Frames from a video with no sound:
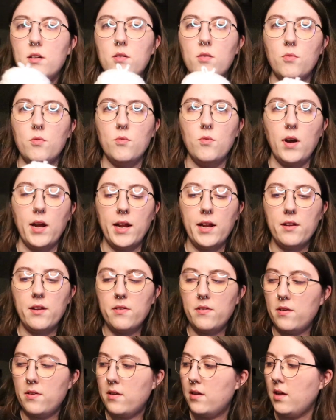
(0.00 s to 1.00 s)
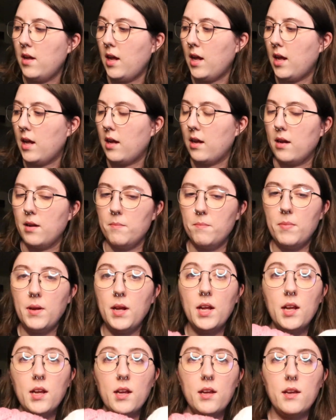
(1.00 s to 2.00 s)
white and
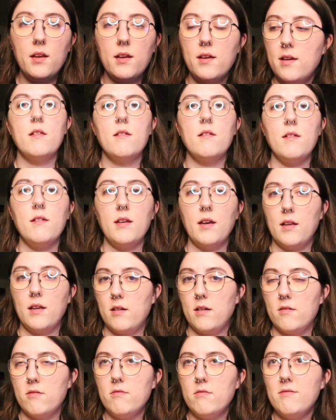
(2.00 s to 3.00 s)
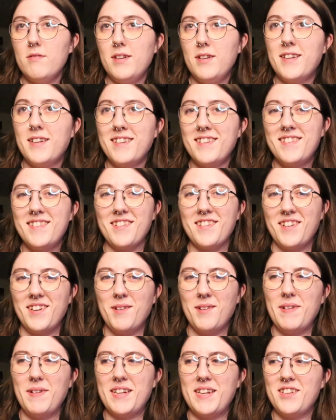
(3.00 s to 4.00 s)
pink, yellow. Sorry,
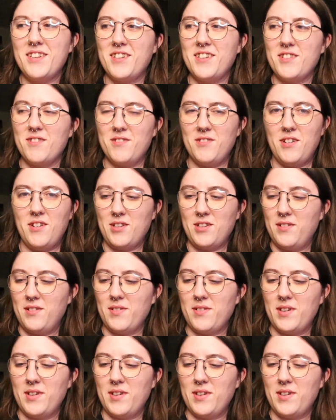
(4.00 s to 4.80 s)
I'm making sure I don't knock over